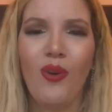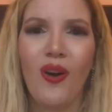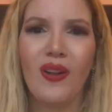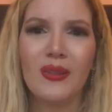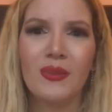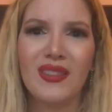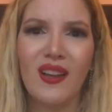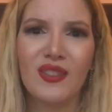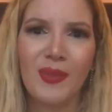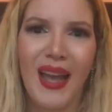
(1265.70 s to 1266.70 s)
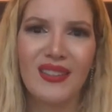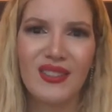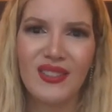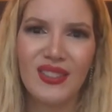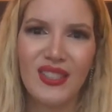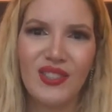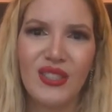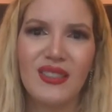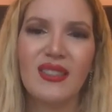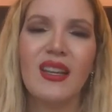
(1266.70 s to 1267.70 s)
call themselves master
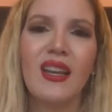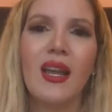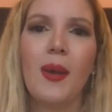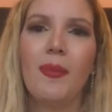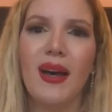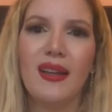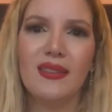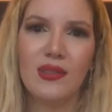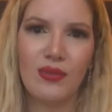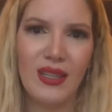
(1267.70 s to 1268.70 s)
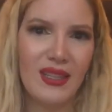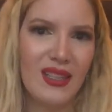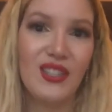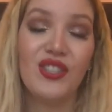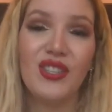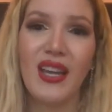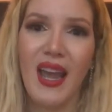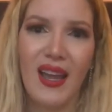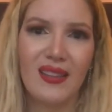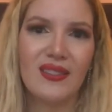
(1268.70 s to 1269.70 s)
teachers. But really, she
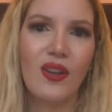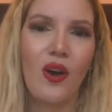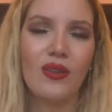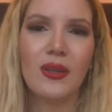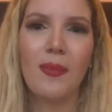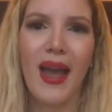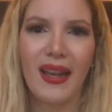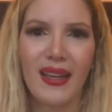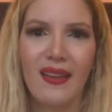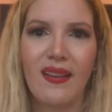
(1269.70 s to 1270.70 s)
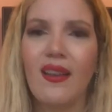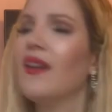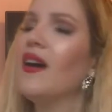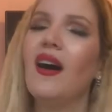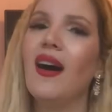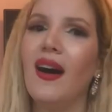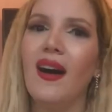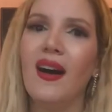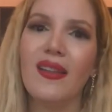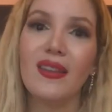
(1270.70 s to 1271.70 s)
has all the backing,
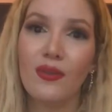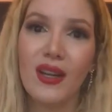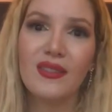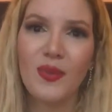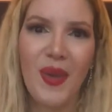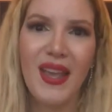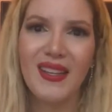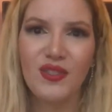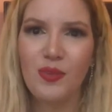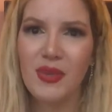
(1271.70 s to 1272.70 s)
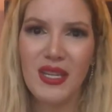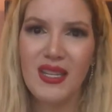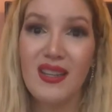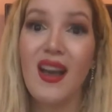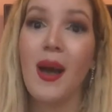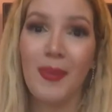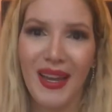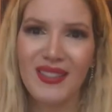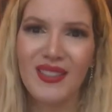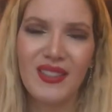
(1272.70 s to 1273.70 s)
the resume to be a
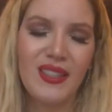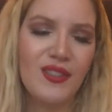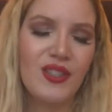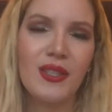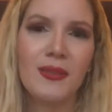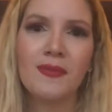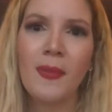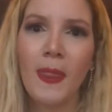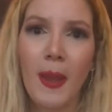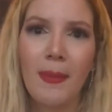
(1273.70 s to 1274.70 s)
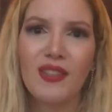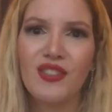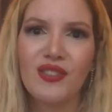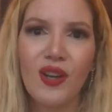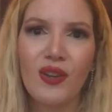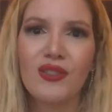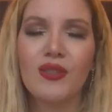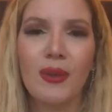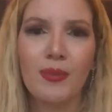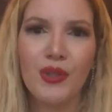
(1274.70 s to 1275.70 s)
master teacher. But she's
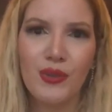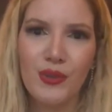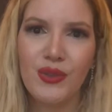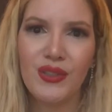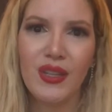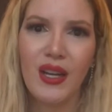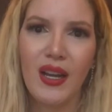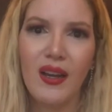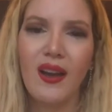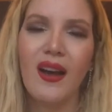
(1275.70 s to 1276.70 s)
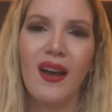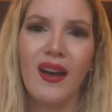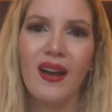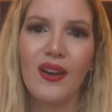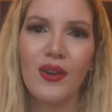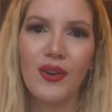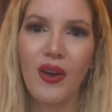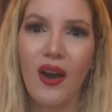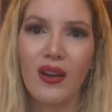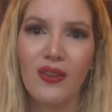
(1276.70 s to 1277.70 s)
also a producer, a
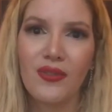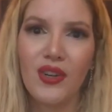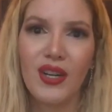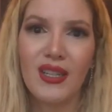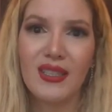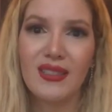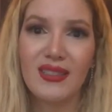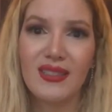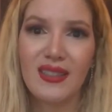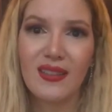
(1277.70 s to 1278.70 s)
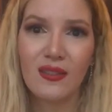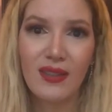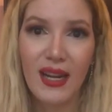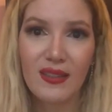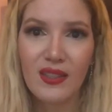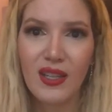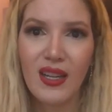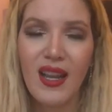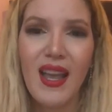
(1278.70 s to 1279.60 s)
choreographer, an artistic director,